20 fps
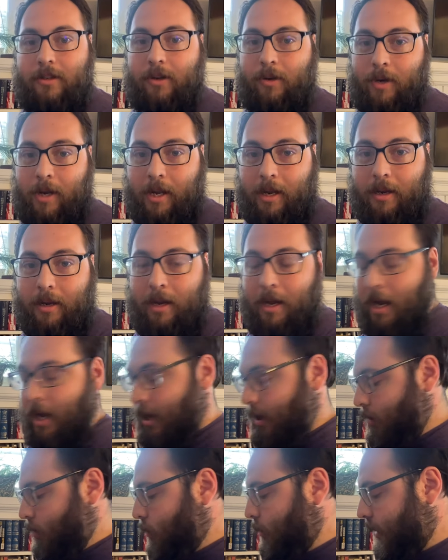tuning,
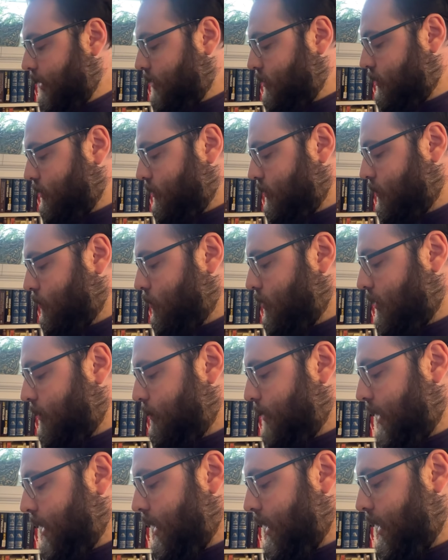which
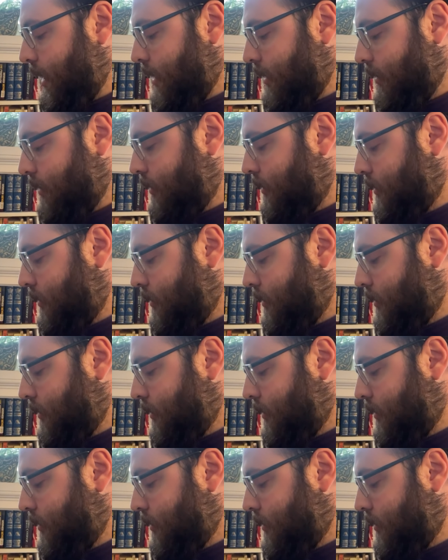would be